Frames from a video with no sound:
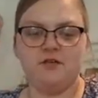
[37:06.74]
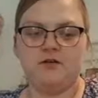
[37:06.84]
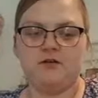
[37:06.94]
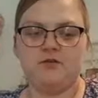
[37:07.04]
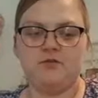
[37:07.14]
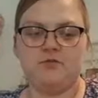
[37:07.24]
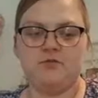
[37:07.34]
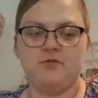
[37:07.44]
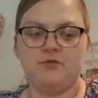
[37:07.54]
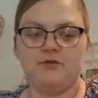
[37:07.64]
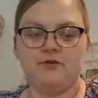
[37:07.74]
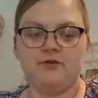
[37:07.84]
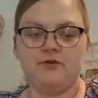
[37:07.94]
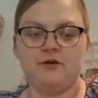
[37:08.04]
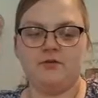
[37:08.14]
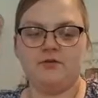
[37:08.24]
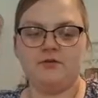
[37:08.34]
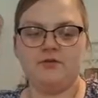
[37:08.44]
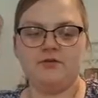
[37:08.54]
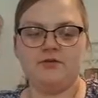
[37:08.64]
needs to be warmed.
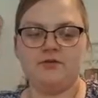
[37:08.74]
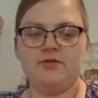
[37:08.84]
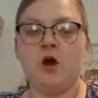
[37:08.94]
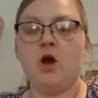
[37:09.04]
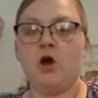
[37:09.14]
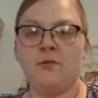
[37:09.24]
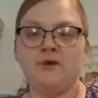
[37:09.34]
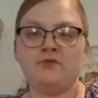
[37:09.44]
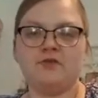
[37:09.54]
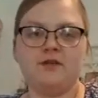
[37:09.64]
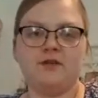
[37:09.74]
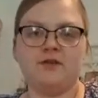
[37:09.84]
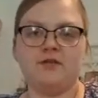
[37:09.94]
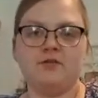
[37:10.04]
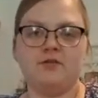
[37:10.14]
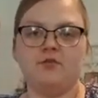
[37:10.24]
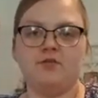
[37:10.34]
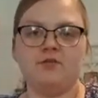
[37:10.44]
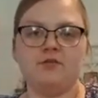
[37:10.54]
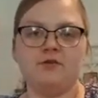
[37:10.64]
Almost. Almost there. Needs to be
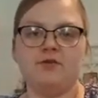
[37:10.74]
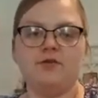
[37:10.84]
warmed.